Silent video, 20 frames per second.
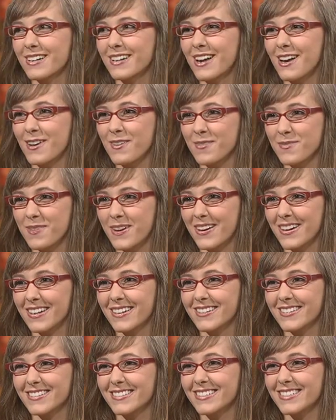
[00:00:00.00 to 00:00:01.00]
of
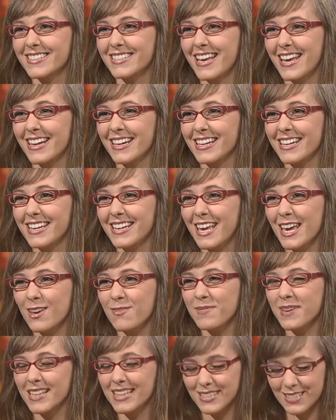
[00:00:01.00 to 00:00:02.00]
miracles, and he gave
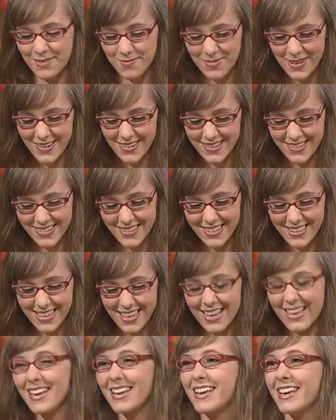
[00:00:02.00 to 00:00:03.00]
me a little miracle
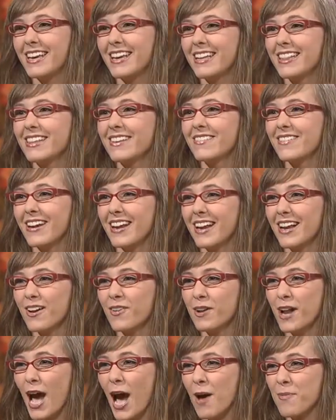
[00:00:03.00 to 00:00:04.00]
in the ring.
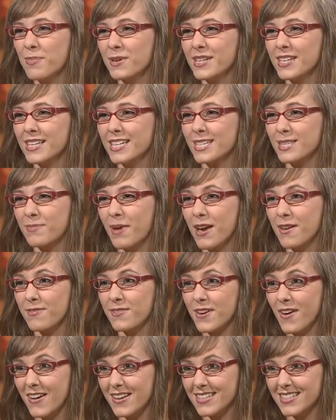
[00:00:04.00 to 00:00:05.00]
What happened is my
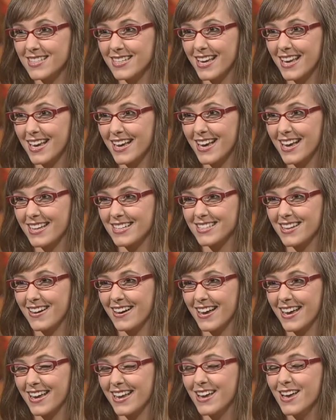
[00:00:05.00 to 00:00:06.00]
fiance and
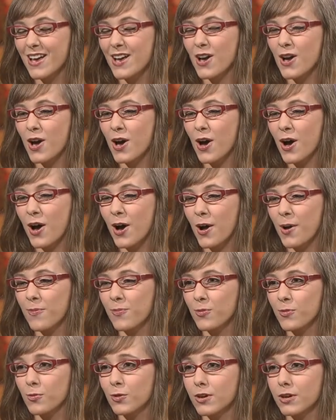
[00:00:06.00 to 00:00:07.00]
I
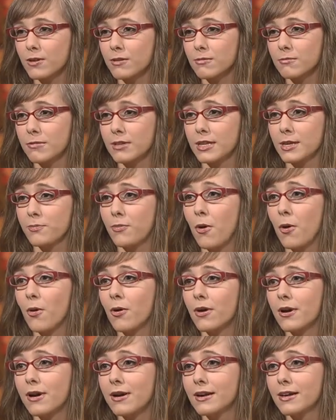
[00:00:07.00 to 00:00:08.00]
um, were really
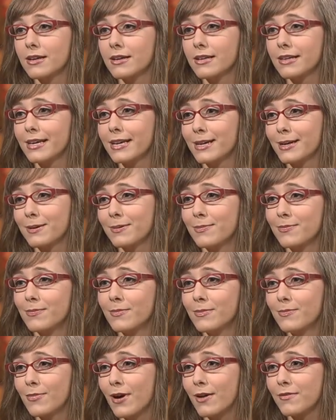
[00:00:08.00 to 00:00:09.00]
poor, like
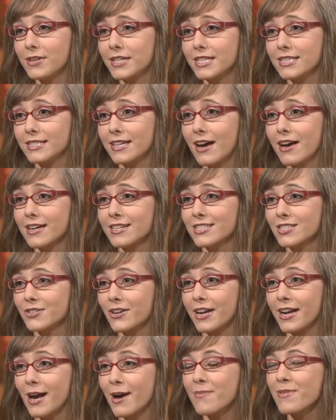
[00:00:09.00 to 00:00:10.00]
poverty sucks,
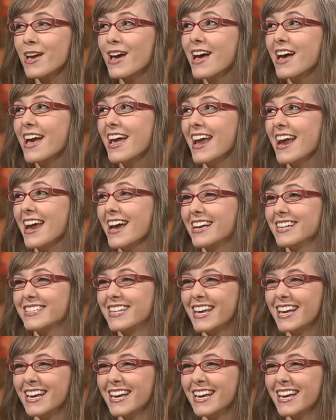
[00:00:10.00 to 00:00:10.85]
straight up. And